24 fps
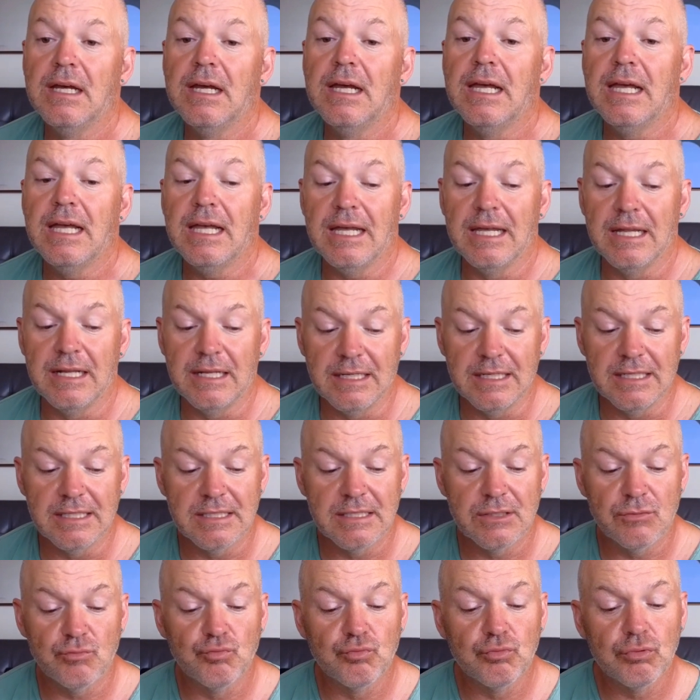It
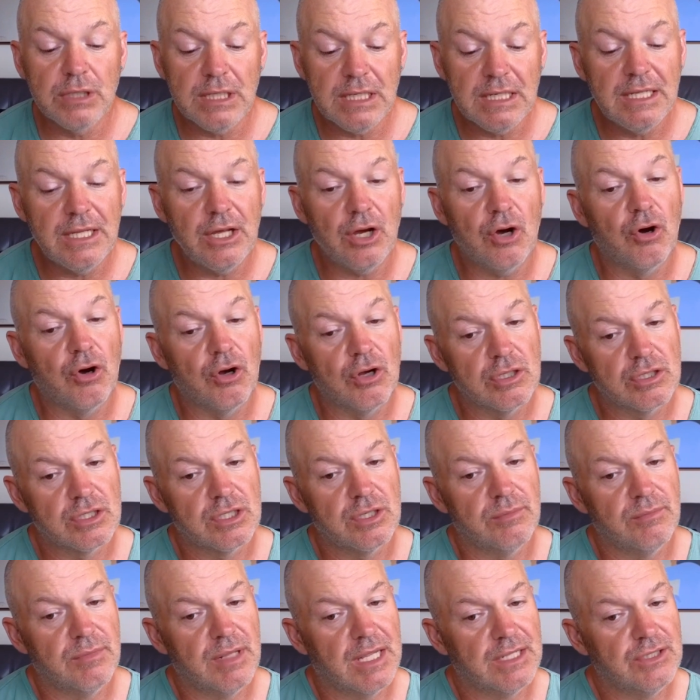is really
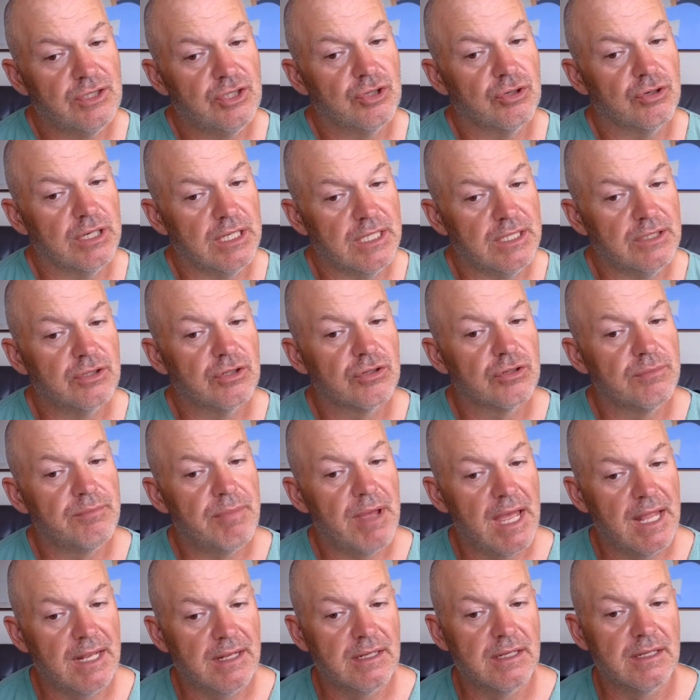awesome that you're
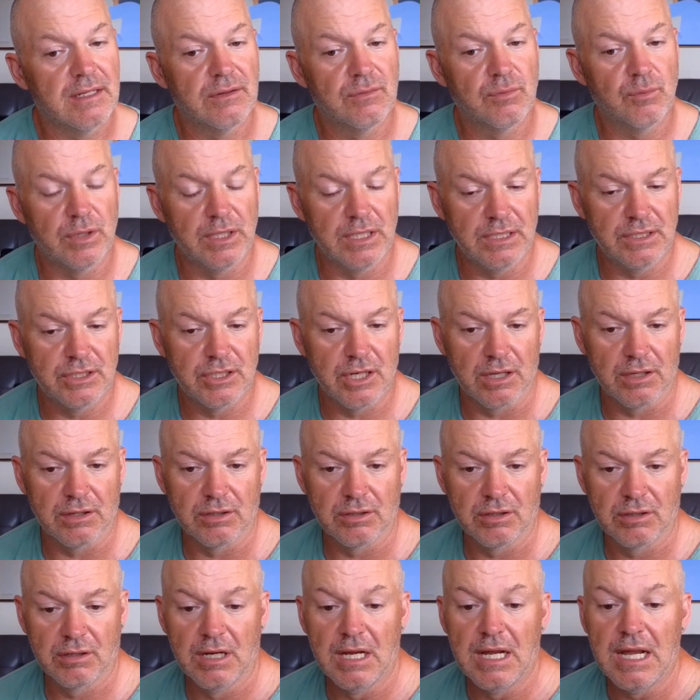interdependent with each
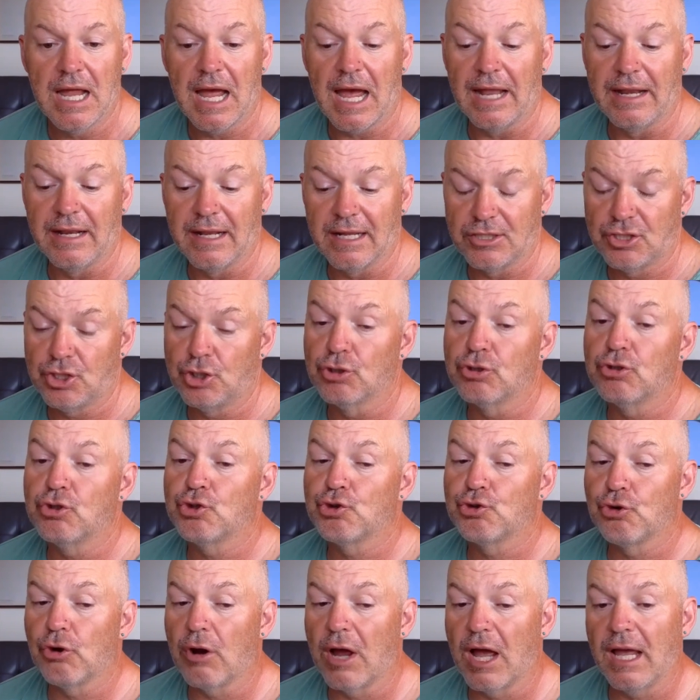other and that you're
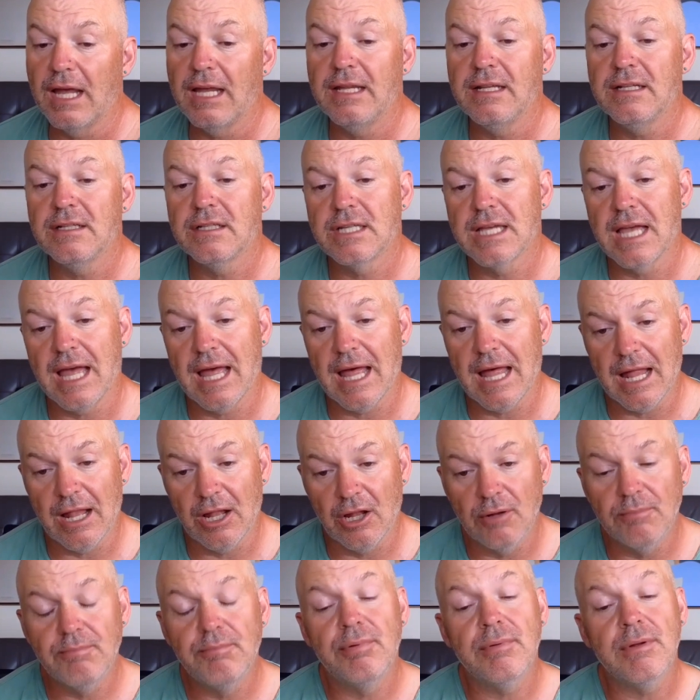trying to
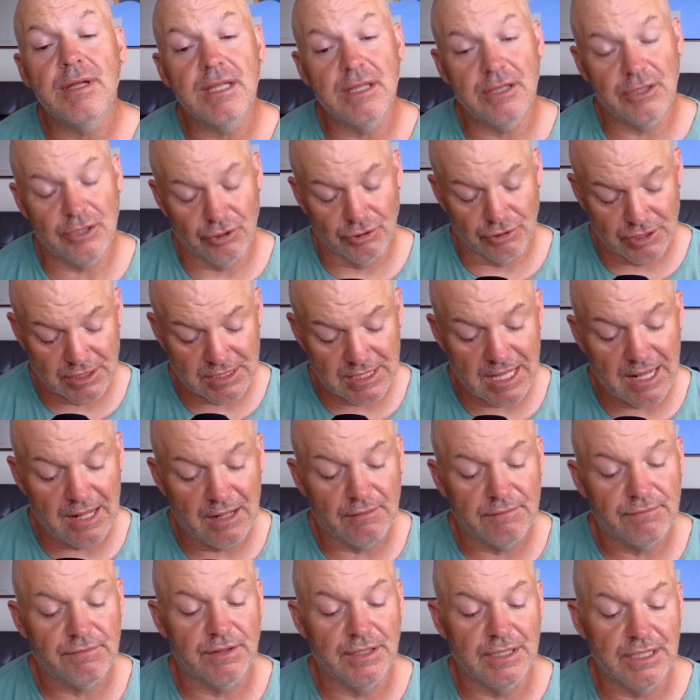help
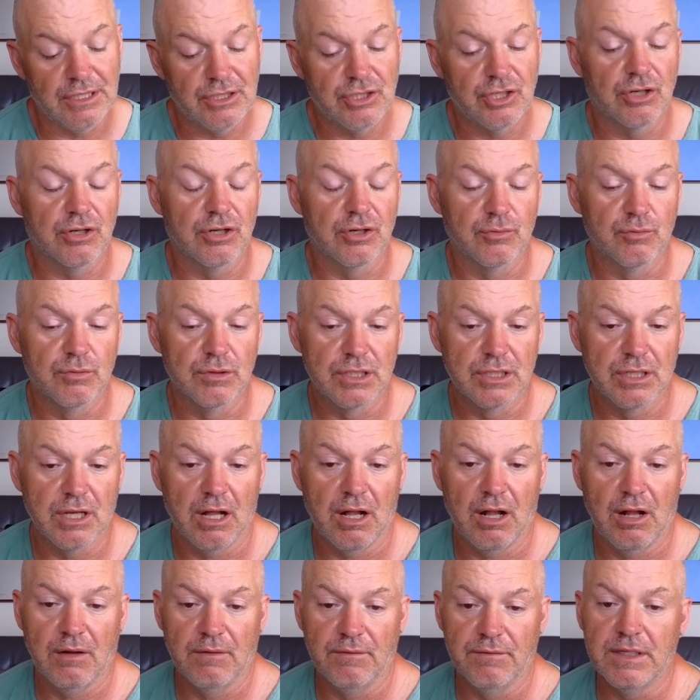yourself and each other
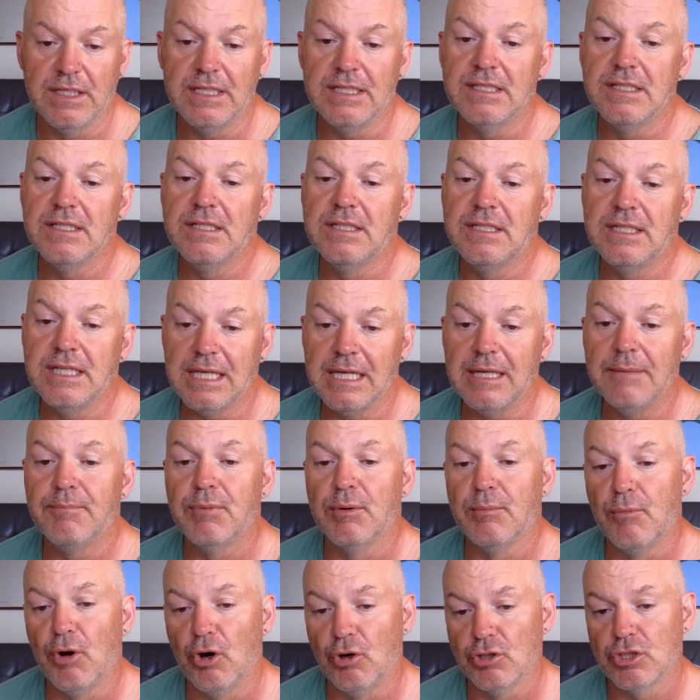resolve these deep
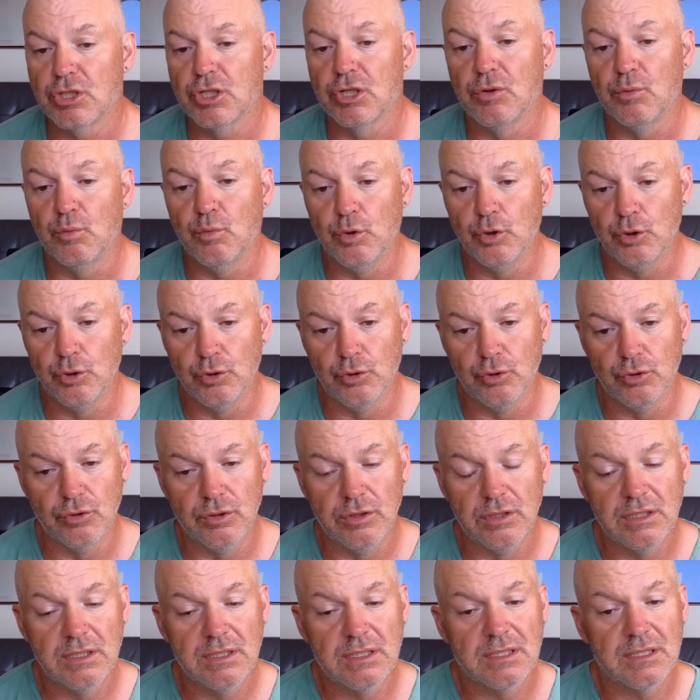emotional
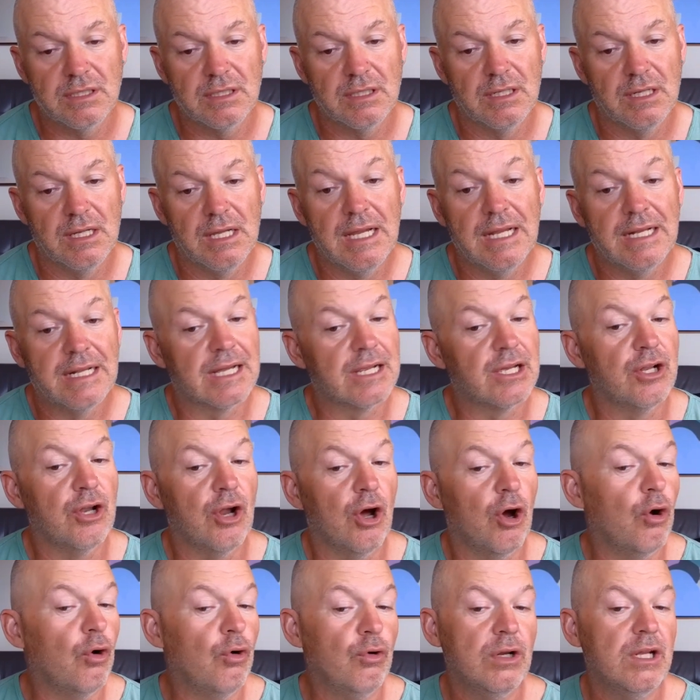wounds that can
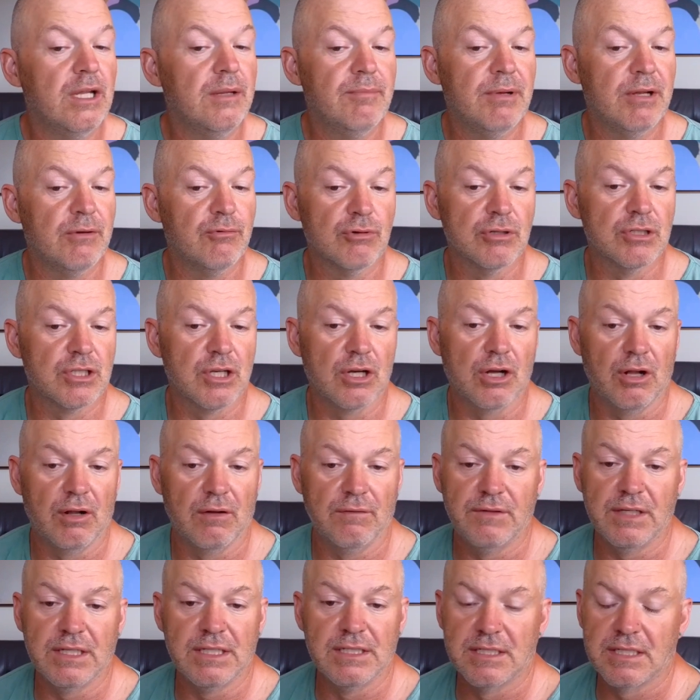only be
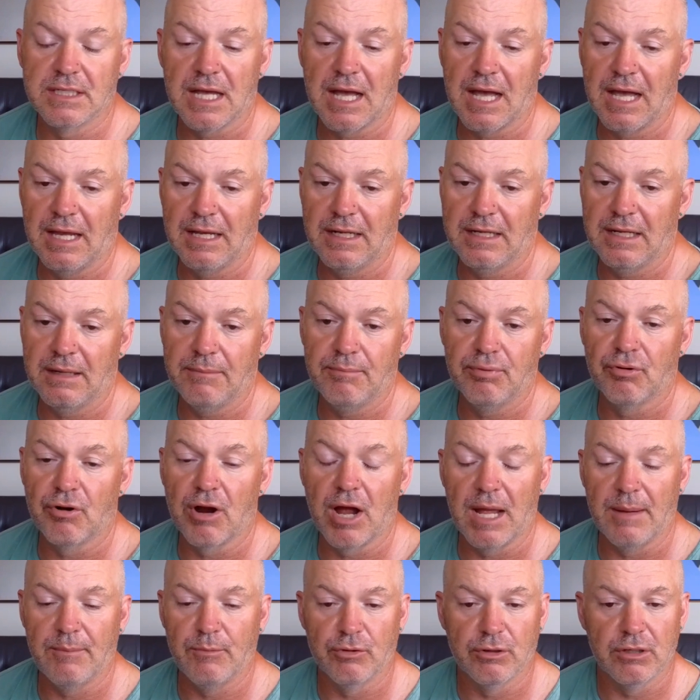resolved inside a
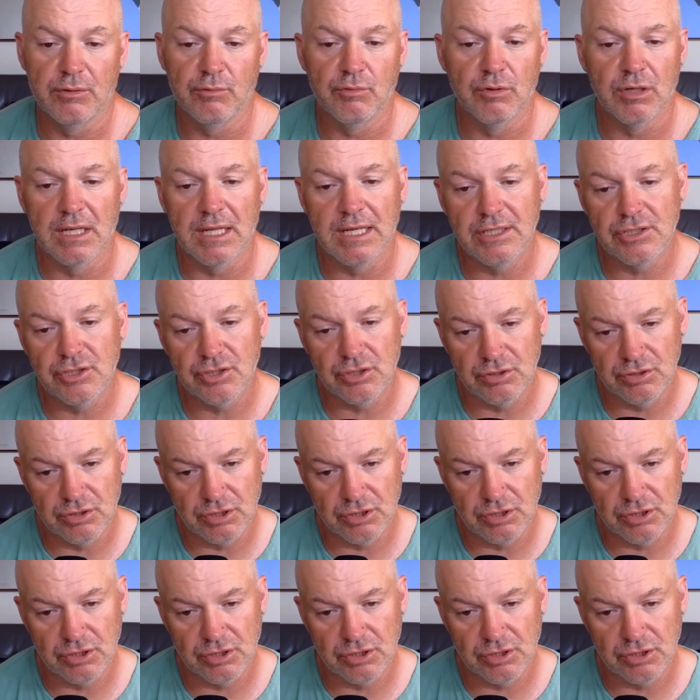primary relationship.